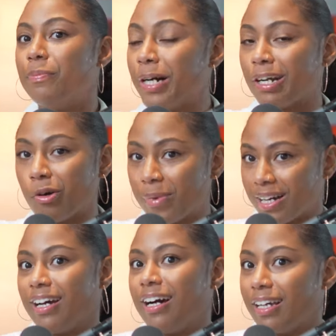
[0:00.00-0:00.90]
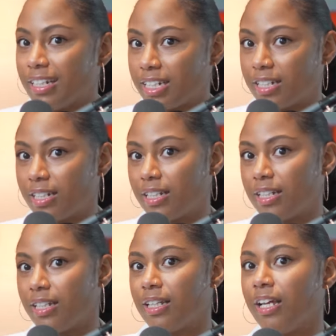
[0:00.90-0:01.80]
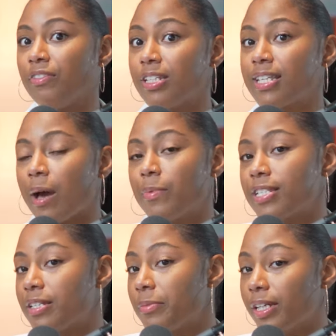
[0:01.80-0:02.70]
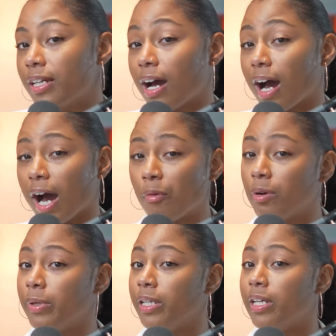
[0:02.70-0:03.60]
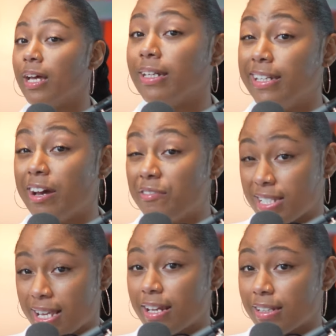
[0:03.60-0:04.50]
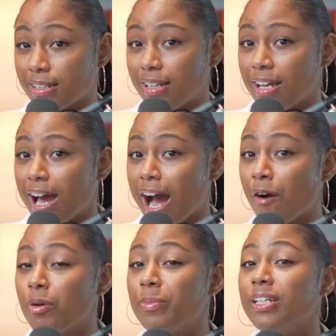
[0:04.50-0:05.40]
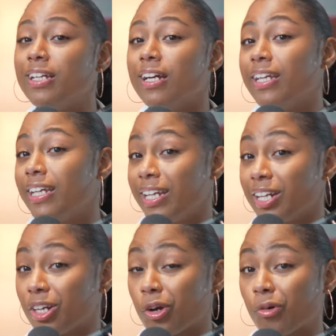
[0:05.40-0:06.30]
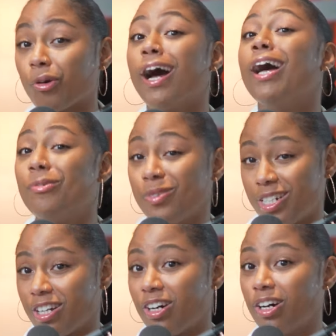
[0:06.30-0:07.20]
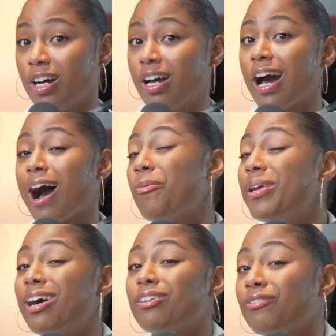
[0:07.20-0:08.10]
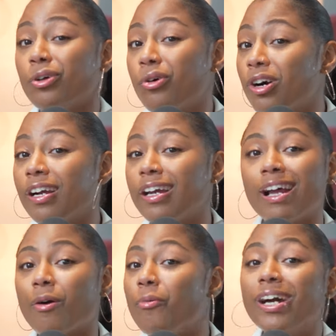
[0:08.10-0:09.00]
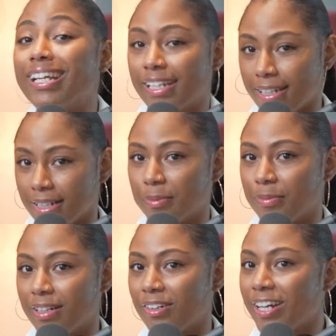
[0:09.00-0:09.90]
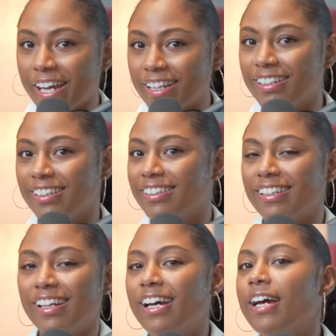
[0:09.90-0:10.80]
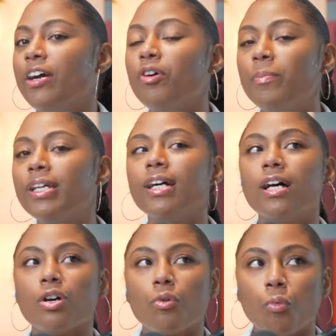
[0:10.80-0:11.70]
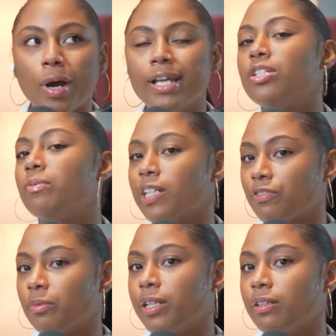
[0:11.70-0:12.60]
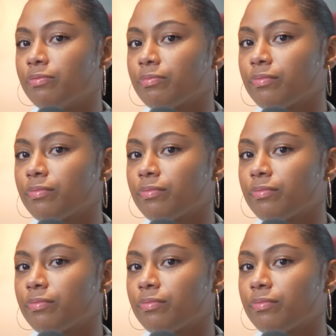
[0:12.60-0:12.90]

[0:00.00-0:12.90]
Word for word: But oh my gosh, if this happens to me, I would be devastated. I would be here crying with y'all. I would be on the floor and I wouldn't get up, okay? It would be way too much for me.